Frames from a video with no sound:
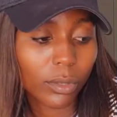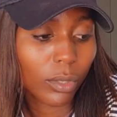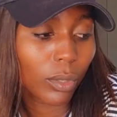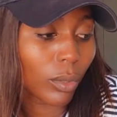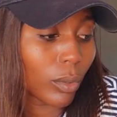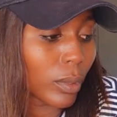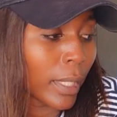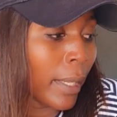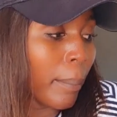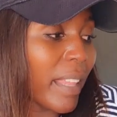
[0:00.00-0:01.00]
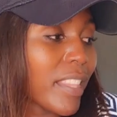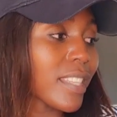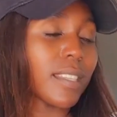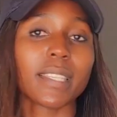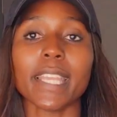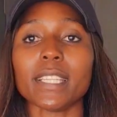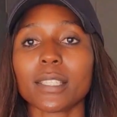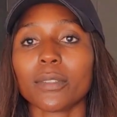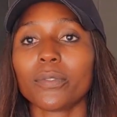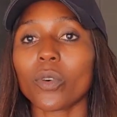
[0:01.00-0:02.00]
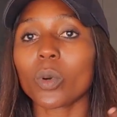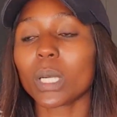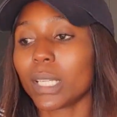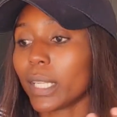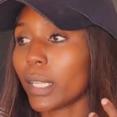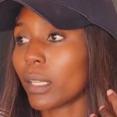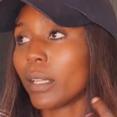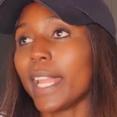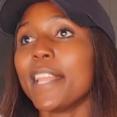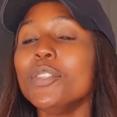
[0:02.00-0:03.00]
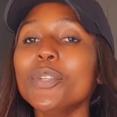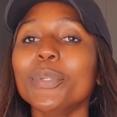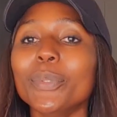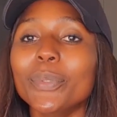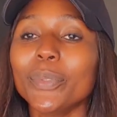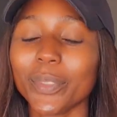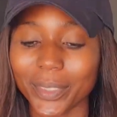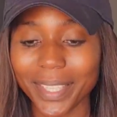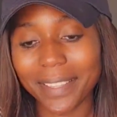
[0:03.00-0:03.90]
So, but this is it for a new,